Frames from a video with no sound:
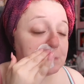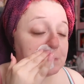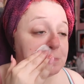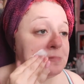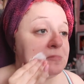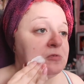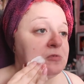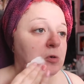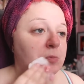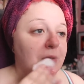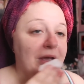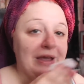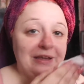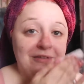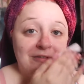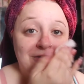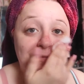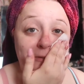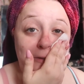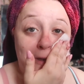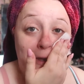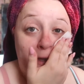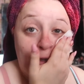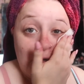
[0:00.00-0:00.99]
not ways,
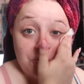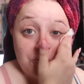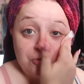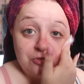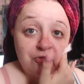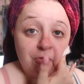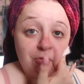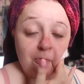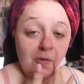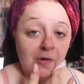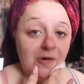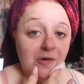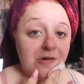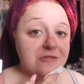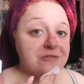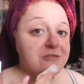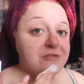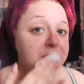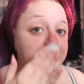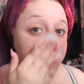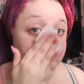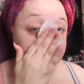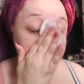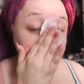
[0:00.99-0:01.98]
scales from
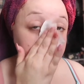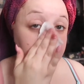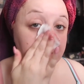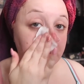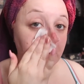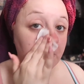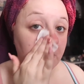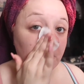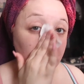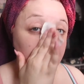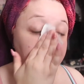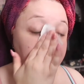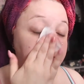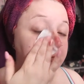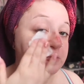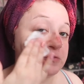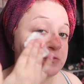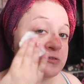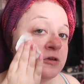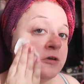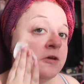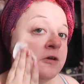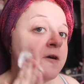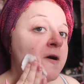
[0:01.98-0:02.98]
Morrison's, not Morrison's,